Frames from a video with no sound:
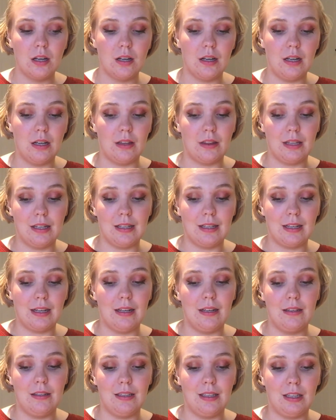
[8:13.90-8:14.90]
I think
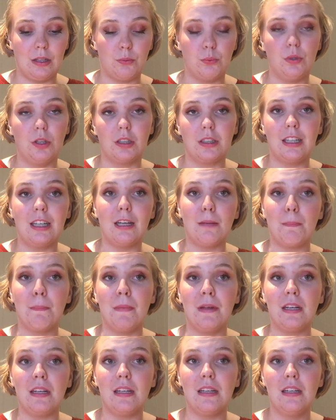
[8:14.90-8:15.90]
it will keep
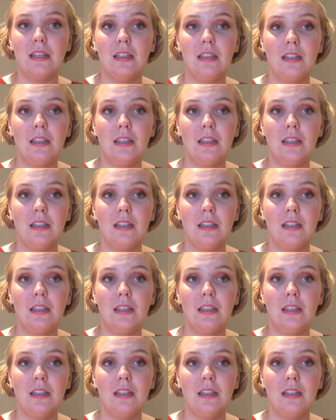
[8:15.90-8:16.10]
me